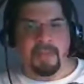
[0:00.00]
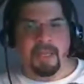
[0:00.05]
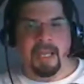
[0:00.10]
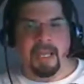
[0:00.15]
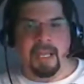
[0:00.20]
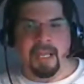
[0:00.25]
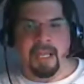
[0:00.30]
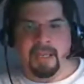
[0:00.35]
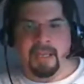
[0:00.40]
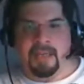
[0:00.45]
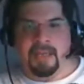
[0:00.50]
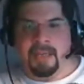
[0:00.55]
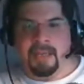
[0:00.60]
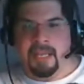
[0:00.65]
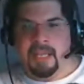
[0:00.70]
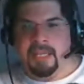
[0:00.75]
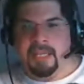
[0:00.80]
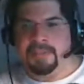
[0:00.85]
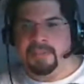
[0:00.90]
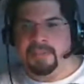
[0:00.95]
and
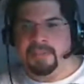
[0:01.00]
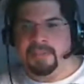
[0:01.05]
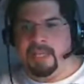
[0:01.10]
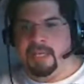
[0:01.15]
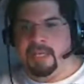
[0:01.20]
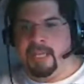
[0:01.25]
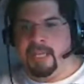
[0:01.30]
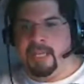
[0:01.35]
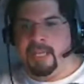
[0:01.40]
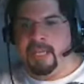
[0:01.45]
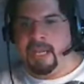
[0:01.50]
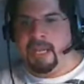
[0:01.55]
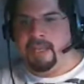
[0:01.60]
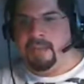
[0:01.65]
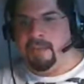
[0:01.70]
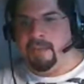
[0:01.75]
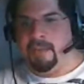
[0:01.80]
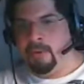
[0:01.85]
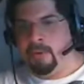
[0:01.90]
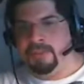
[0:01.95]
his in getting the
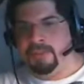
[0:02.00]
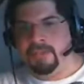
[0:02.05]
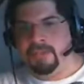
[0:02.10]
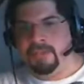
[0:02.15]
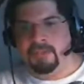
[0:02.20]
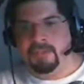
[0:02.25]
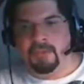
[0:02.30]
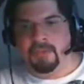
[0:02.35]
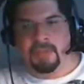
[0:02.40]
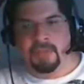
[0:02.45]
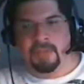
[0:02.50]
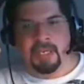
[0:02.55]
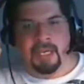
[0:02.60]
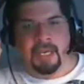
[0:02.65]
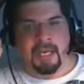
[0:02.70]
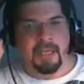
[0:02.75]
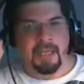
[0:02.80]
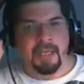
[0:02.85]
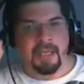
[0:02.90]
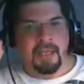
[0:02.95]
poison to
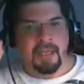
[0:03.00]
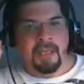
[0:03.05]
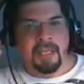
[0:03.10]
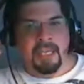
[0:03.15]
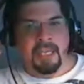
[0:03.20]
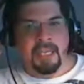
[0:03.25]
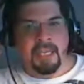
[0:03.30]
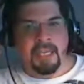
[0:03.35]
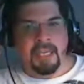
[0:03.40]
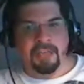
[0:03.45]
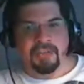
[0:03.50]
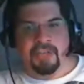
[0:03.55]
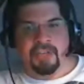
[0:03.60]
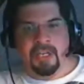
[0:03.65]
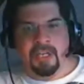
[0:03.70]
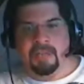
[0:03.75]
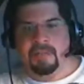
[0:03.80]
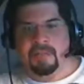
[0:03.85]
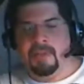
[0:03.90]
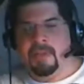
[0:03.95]
the
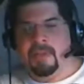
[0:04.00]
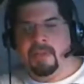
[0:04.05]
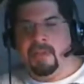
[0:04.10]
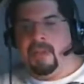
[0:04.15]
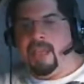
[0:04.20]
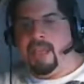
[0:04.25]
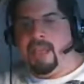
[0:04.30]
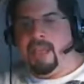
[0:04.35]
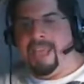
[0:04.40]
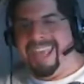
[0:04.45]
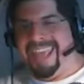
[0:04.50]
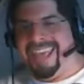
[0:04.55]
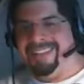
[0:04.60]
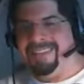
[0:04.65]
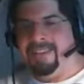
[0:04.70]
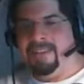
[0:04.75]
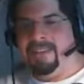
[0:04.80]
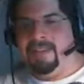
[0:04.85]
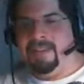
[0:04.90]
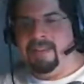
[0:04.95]
kitchen,
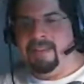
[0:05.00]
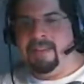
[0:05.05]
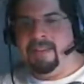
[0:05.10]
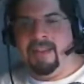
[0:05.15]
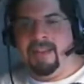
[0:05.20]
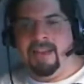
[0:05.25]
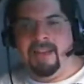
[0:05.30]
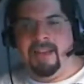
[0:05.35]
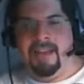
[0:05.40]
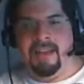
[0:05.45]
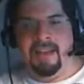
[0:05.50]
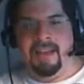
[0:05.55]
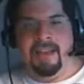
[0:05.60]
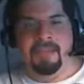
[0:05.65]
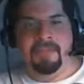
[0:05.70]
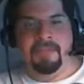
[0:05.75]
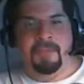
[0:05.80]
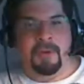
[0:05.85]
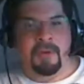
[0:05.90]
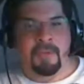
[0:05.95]
and
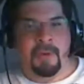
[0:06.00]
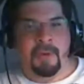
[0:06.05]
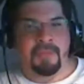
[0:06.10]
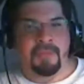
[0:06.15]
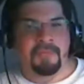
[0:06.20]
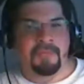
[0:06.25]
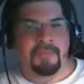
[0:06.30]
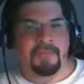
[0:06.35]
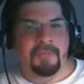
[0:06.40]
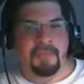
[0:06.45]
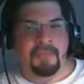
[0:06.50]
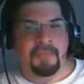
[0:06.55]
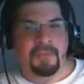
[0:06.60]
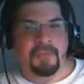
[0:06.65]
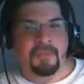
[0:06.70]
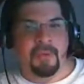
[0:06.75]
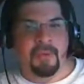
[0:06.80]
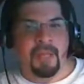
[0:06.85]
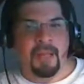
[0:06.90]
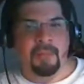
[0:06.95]
for Griff
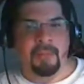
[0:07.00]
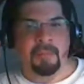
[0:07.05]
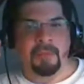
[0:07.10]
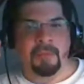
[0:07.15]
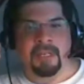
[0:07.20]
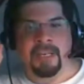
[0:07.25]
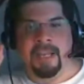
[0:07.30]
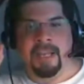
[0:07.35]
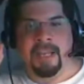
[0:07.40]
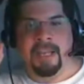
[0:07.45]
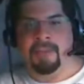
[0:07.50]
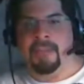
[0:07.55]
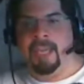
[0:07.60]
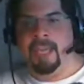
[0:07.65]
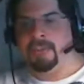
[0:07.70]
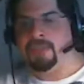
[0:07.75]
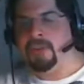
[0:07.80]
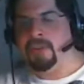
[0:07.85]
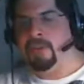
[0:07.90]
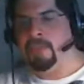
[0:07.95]
to help with the
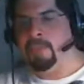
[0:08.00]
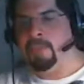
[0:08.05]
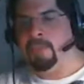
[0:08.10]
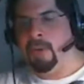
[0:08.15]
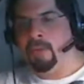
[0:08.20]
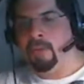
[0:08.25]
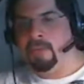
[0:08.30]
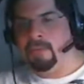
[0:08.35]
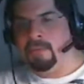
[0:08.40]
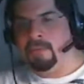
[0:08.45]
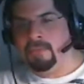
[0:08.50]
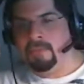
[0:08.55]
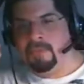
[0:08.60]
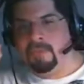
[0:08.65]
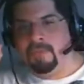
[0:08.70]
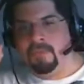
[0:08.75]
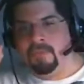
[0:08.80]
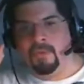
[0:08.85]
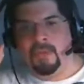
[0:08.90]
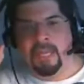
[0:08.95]
navigation of the boat
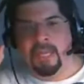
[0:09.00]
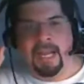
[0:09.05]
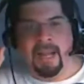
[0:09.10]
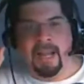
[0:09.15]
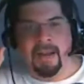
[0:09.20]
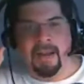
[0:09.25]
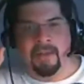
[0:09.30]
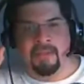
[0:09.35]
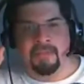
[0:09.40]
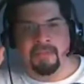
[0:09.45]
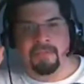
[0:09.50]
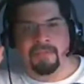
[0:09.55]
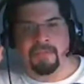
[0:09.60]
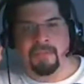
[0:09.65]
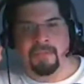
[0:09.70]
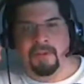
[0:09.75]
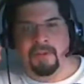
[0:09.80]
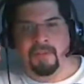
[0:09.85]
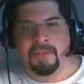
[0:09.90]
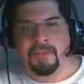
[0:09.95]
to get out
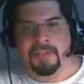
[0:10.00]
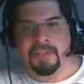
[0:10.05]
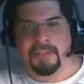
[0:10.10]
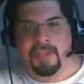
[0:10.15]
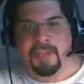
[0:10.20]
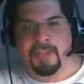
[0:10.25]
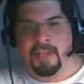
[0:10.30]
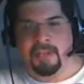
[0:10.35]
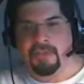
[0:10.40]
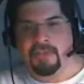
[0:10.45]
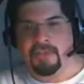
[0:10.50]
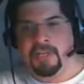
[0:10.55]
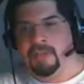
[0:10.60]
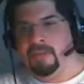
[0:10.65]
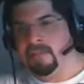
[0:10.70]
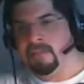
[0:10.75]
of this country